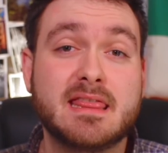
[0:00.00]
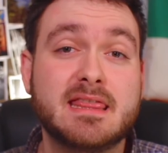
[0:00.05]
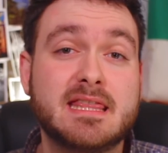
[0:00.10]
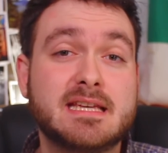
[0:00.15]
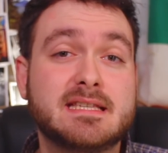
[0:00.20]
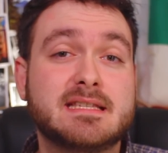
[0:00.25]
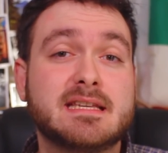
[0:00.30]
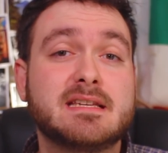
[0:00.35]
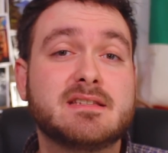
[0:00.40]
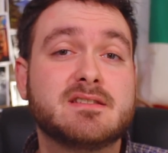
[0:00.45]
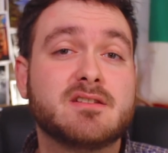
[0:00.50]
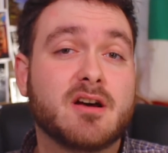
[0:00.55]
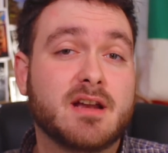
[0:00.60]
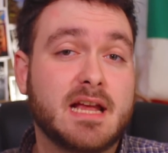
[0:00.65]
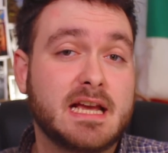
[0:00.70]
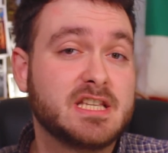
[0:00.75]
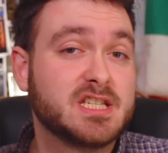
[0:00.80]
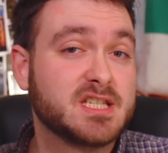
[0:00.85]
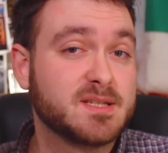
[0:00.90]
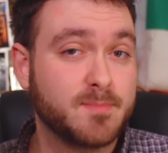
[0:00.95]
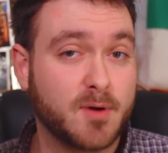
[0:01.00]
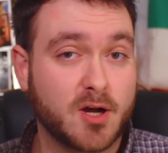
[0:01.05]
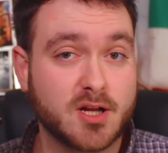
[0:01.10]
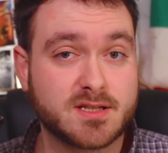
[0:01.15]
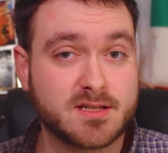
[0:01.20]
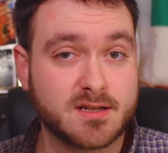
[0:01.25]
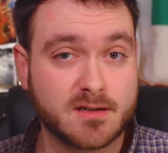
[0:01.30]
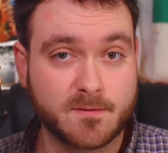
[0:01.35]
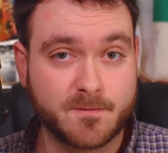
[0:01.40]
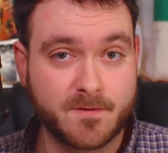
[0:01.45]
This is not a
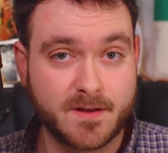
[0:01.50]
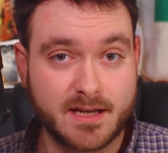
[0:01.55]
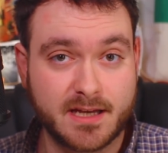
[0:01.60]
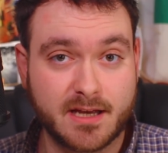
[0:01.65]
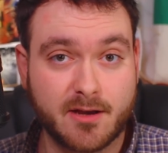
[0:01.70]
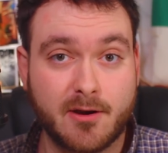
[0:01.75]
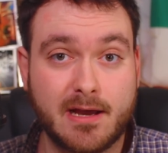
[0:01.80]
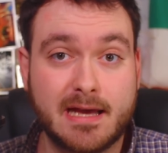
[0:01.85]
sponsored video,